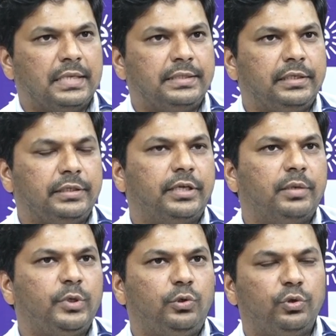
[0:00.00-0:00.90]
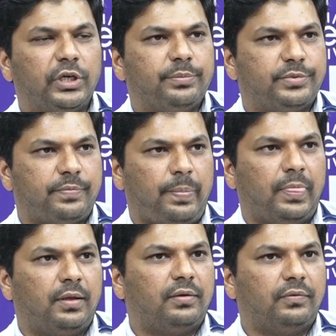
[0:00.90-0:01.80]
See, it can be two types.
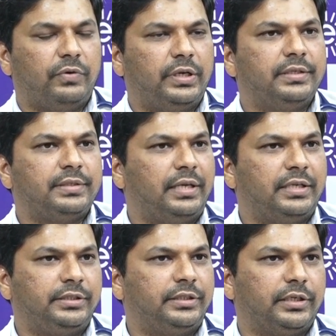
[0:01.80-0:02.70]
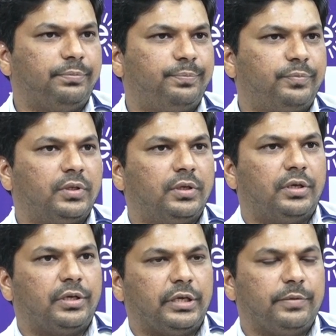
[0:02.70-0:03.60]
One is allergy type.
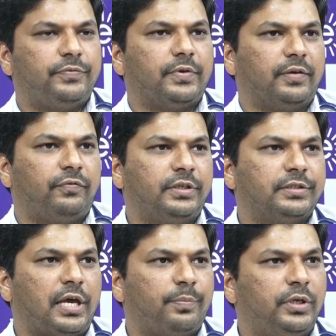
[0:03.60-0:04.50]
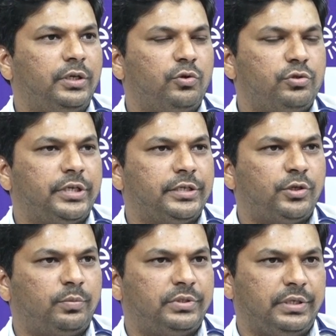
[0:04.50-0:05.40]
If it is happening due to
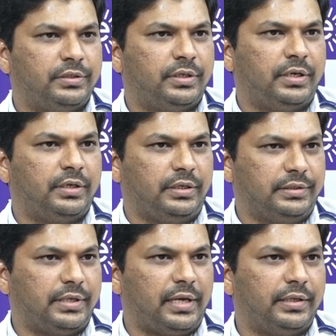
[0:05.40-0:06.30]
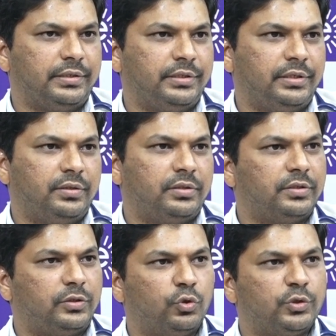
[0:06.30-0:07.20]
change of the season and it's allergy,
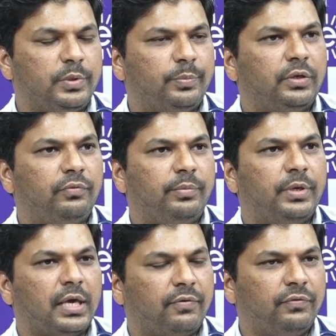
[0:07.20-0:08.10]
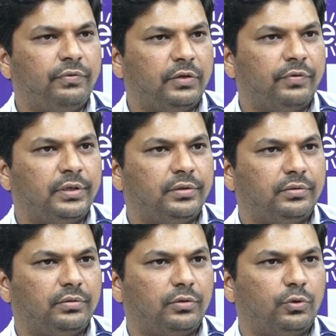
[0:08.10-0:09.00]
those people will be having
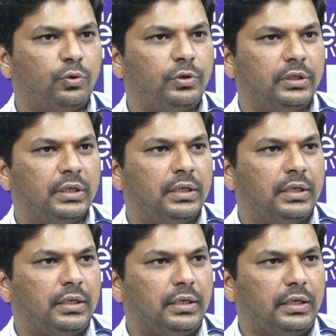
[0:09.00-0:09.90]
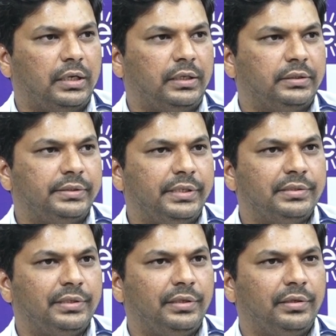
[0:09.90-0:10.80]
frequent cold and
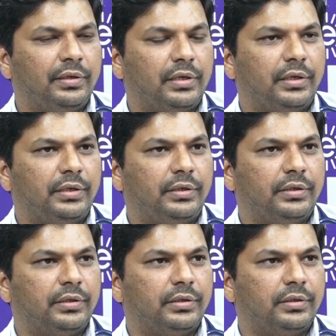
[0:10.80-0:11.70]
sneezing and